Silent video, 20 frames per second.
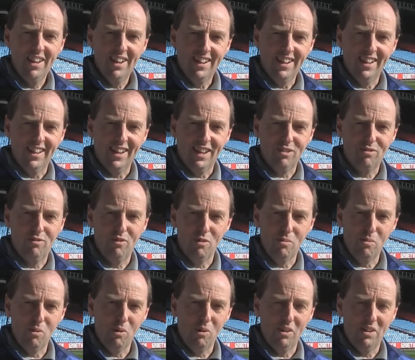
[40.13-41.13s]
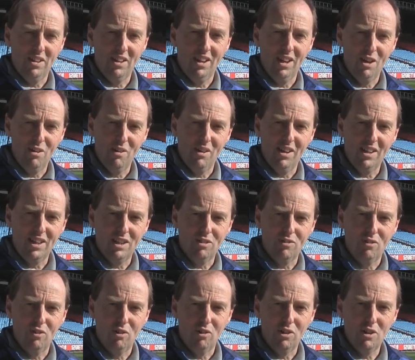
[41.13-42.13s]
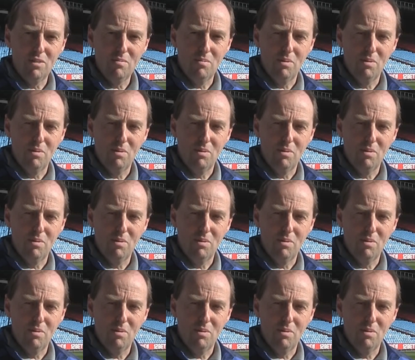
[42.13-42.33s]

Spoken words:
that's football in the lower leagues for you.